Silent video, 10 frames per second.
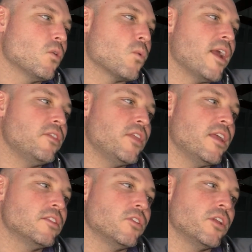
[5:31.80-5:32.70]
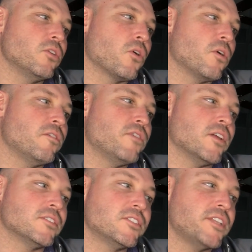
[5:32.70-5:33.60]
Right then, the little girl
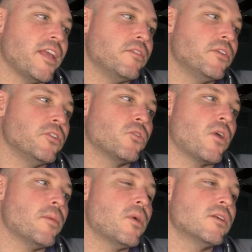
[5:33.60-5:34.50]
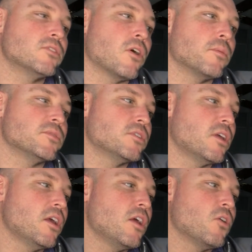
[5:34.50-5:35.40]
felt safe in her grandma's arms.
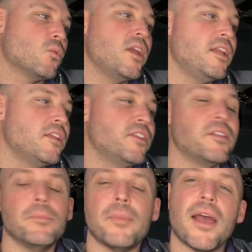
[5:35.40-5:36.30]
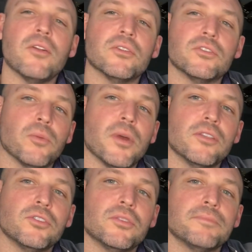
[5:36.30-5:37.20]
Reading didn't matter so
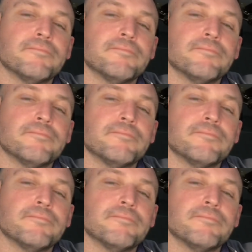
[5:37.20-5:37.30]
much.